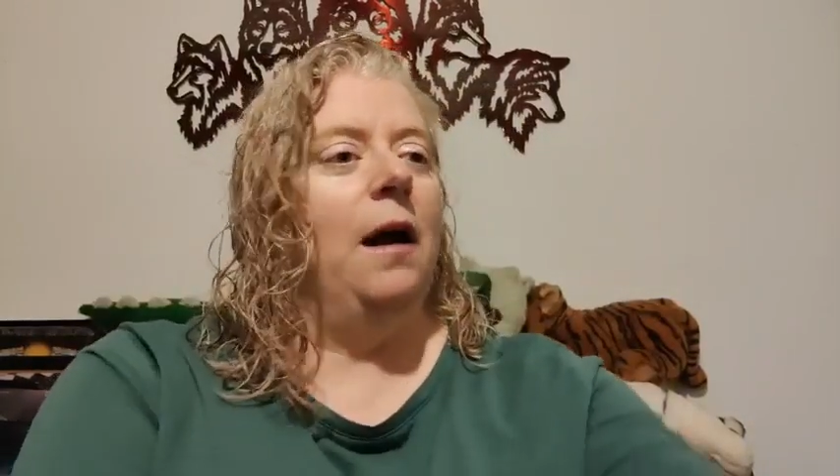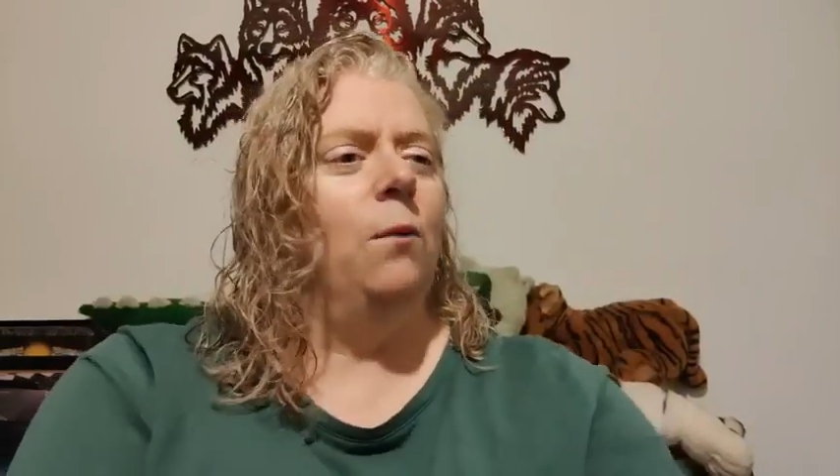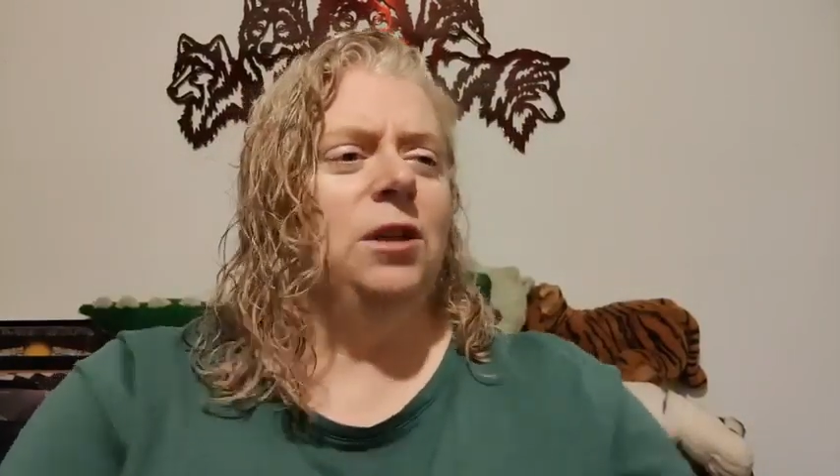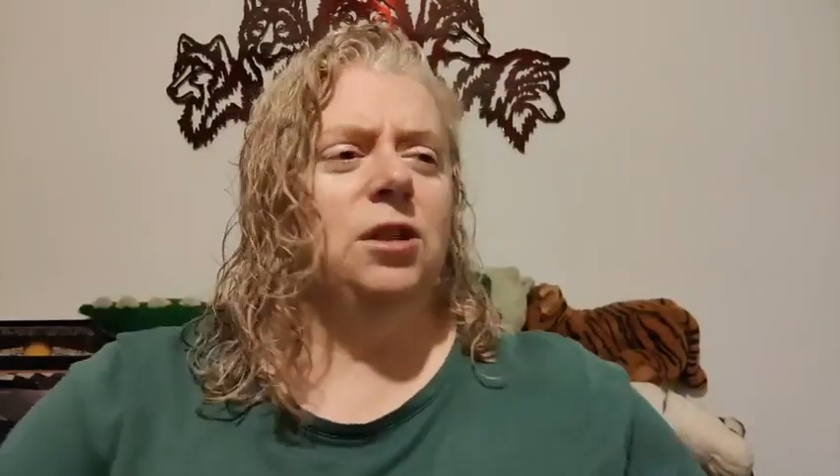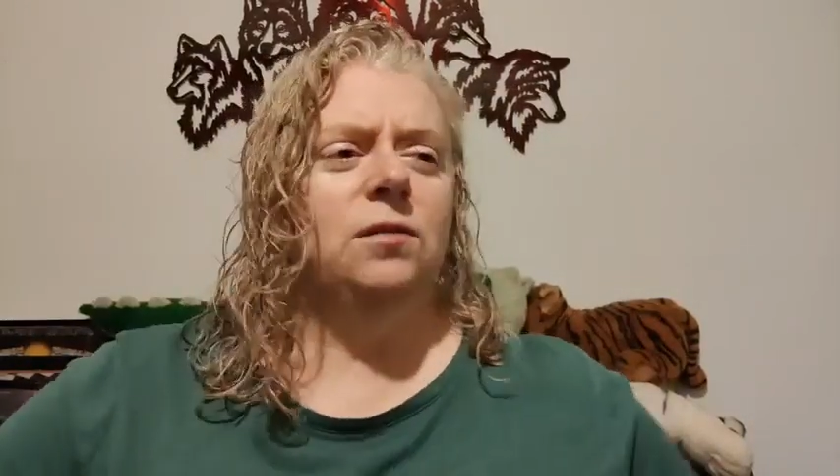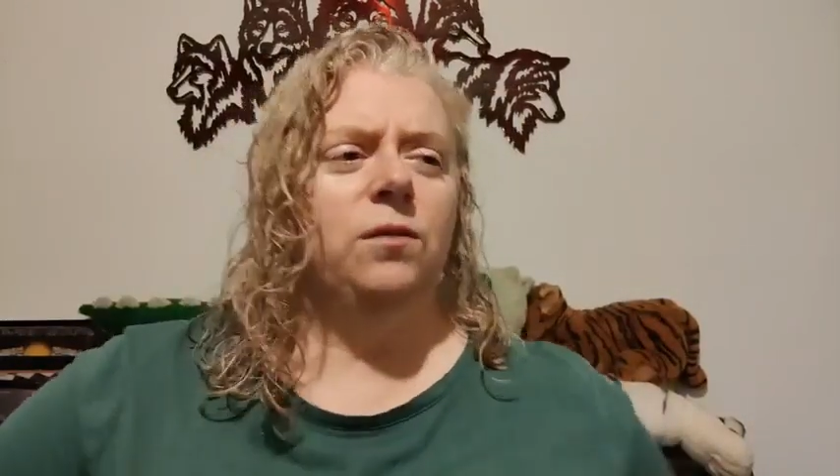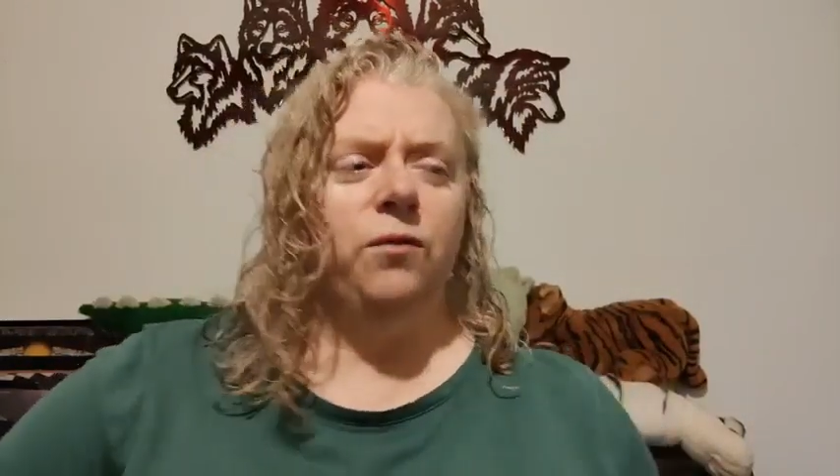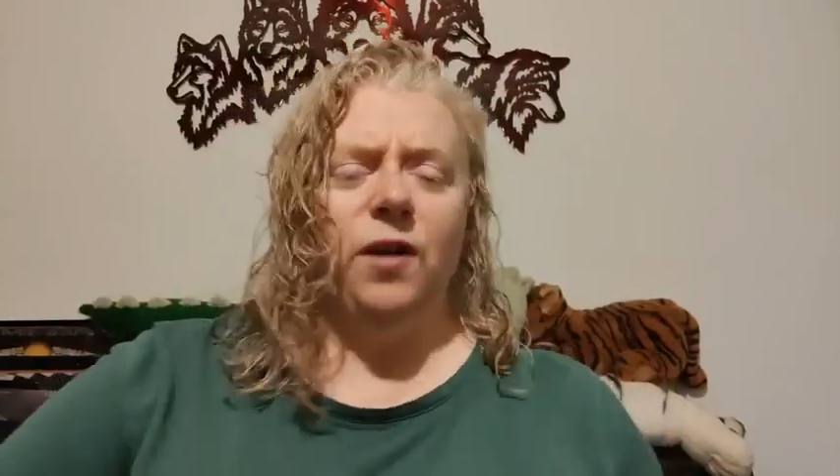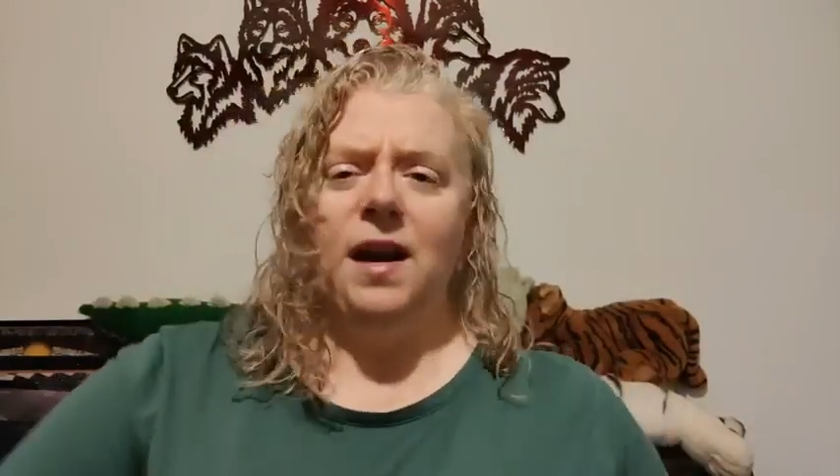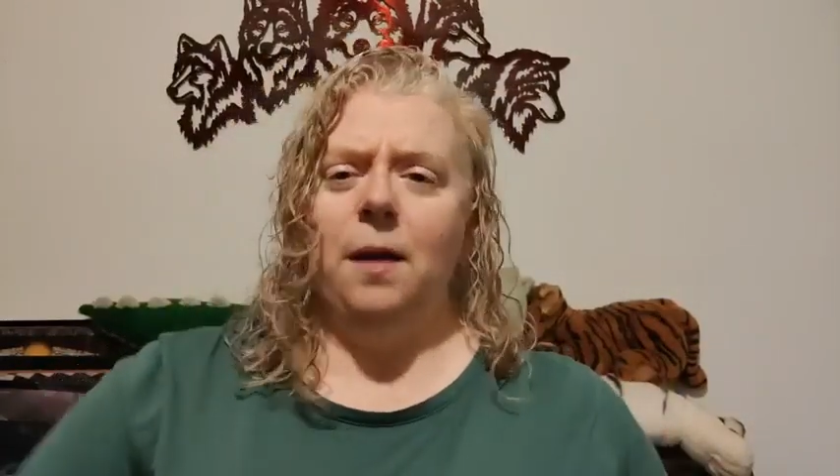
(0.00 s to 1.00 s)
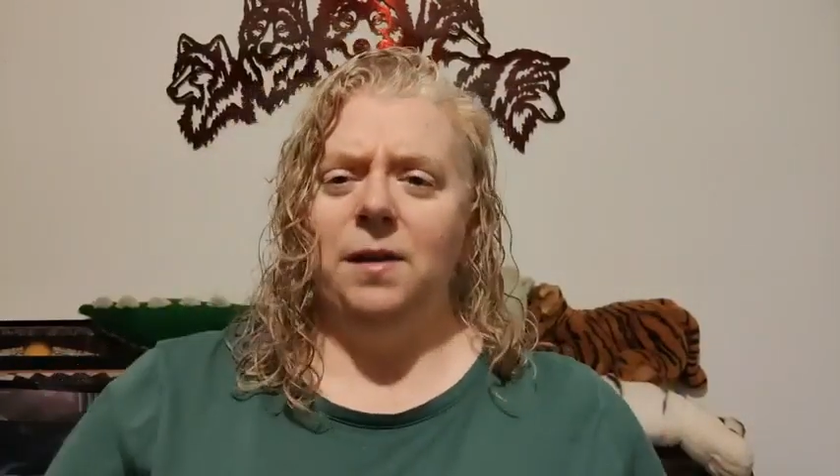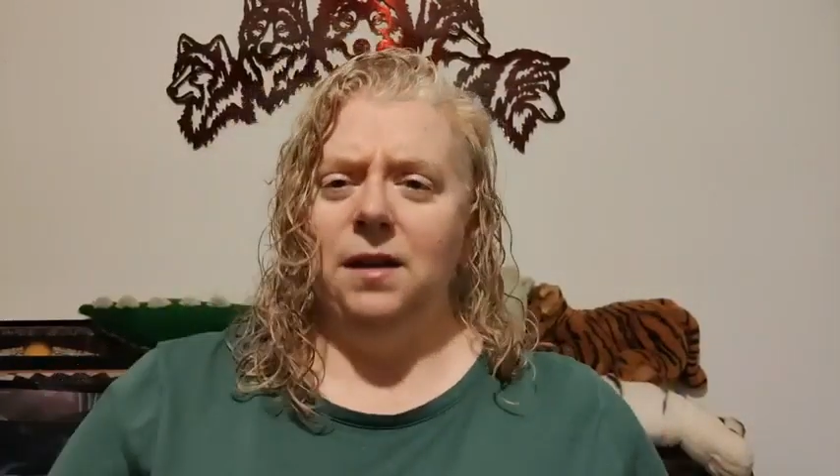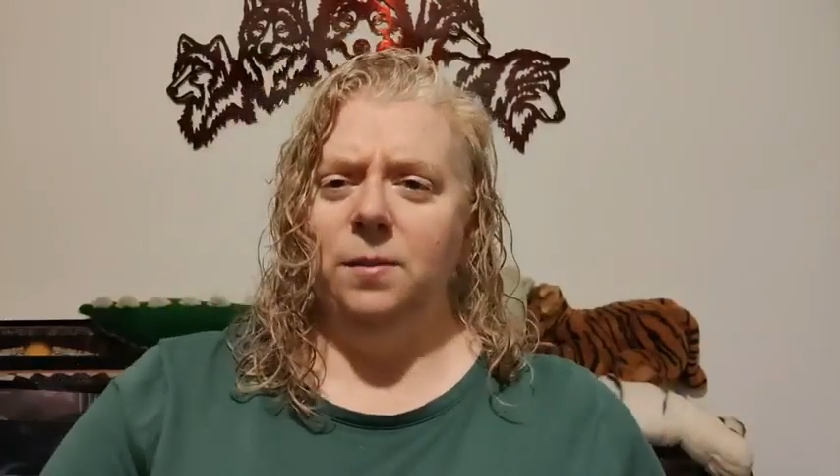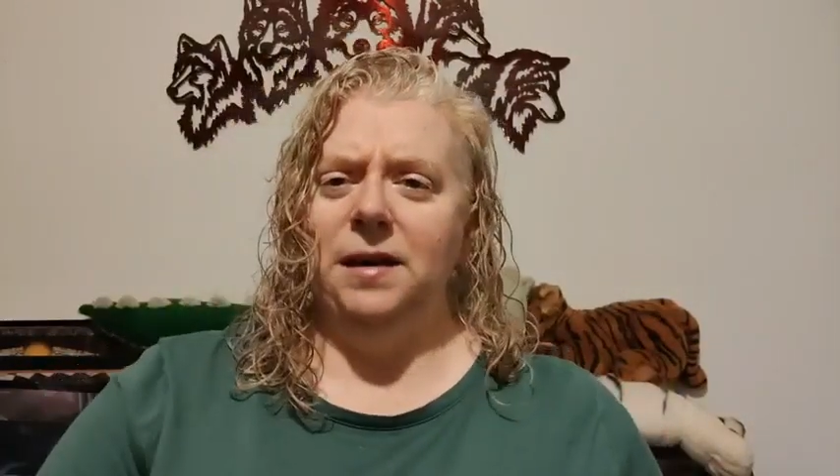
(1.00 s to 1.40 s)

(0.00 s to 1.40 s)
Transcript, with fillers: which is freeing up a little